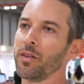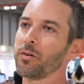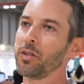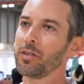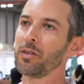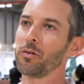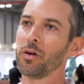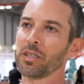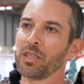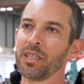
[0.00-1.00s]
The clinical
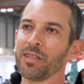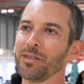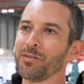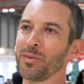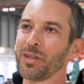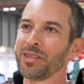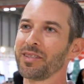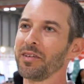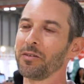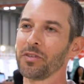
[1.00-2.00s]
question here is one that's
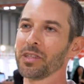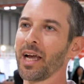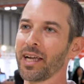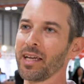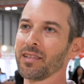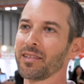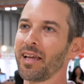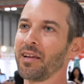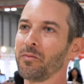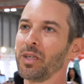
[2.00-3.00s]
stood for decades.
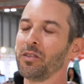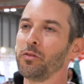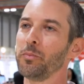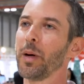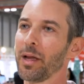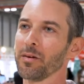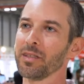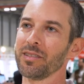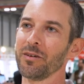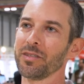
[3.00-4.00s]
Can we do better
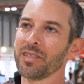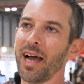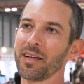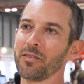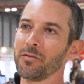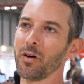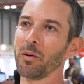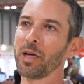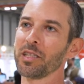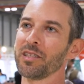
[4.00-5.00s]
than docetaxel for our
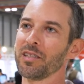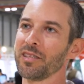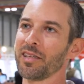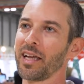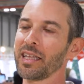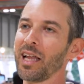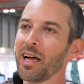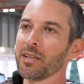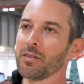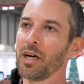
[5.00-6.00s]
patients in
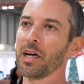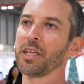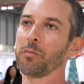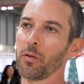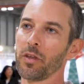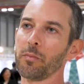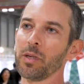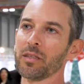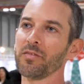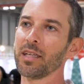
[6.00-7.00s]
second-line chemotherapy
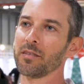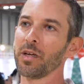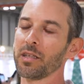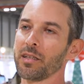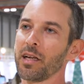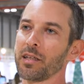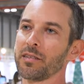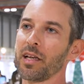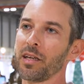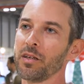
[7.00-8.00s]
in the advanced metastatic
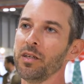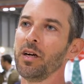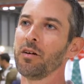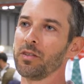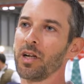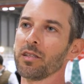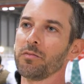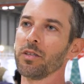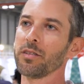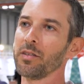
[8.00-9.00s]
setting for
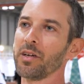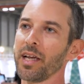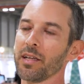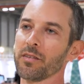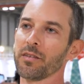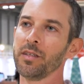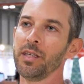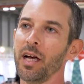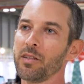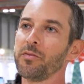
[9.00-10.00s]
non-small cell lung cancer?
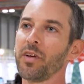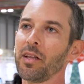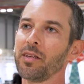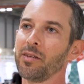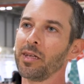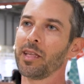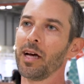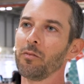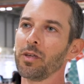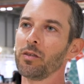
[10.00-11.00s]
And to evaluate
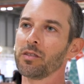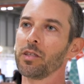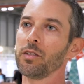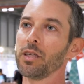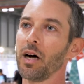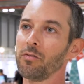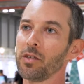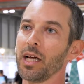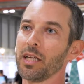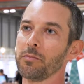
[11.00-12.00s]
that, we looked at a
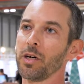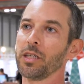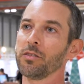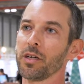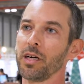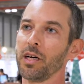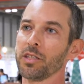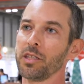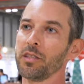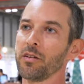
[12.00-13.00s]
novel antibody-drug
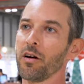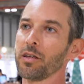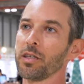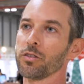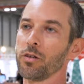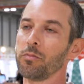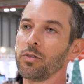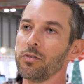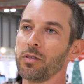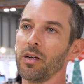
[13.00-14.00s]
conjugate targeting
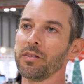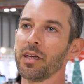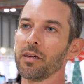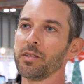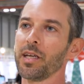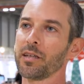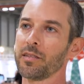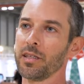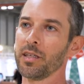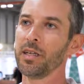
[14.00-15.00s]
TROP2 called
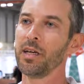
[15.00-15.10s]
Dato-DXd